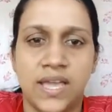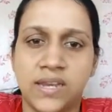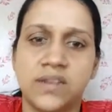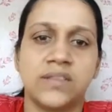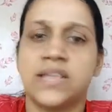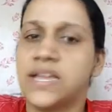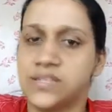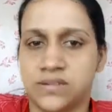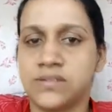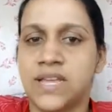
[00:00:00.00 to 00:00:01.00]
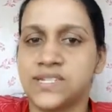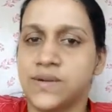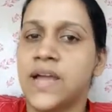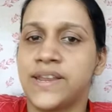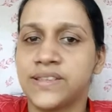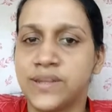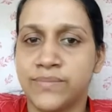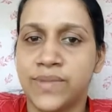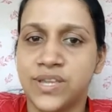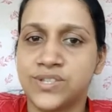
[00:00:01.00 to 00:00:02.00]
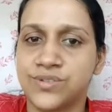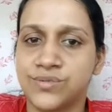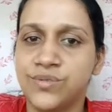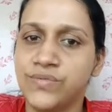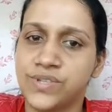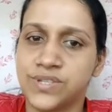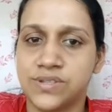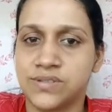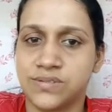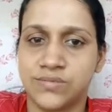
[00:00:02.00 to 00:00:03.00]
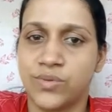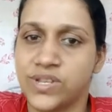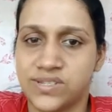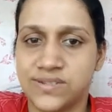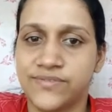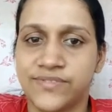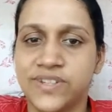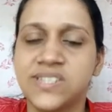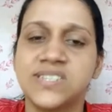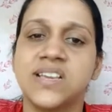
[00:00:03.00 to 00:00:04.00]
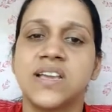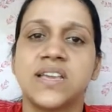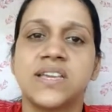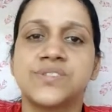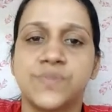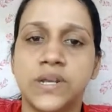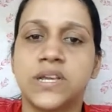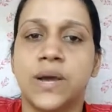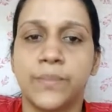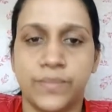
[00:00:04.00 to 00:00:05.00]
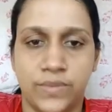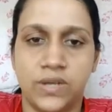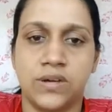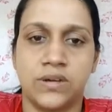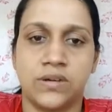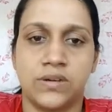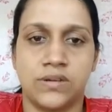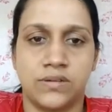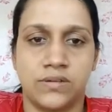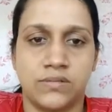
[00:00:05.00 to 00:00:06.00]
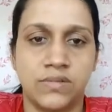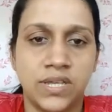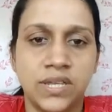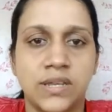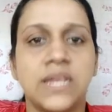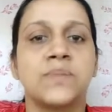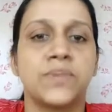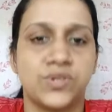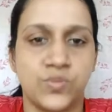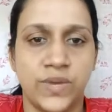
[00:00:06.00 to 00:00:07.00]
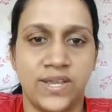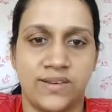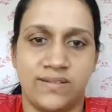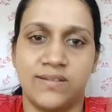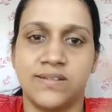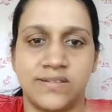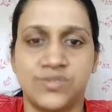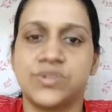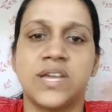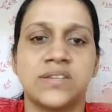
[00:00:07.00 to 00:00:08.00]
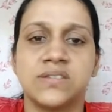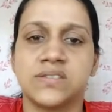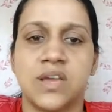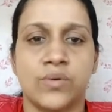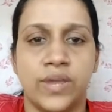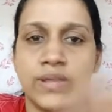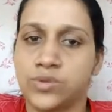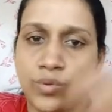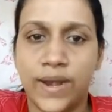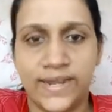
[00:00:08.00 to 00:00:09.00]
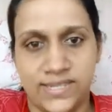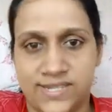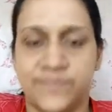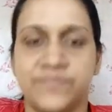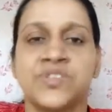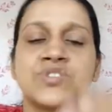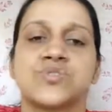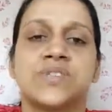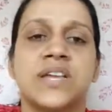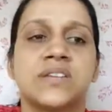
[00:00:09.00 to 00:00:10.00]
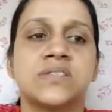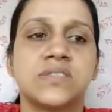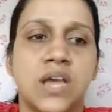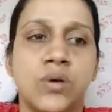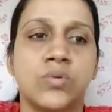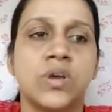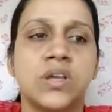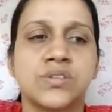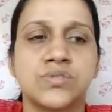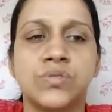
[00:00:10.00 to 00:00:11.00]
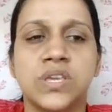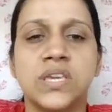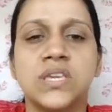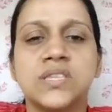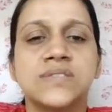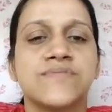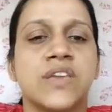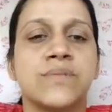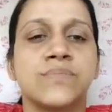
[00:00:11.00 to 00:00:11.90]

and that another image, which is quite different, it will come in between. So that is how, through editing. So that is how. So he is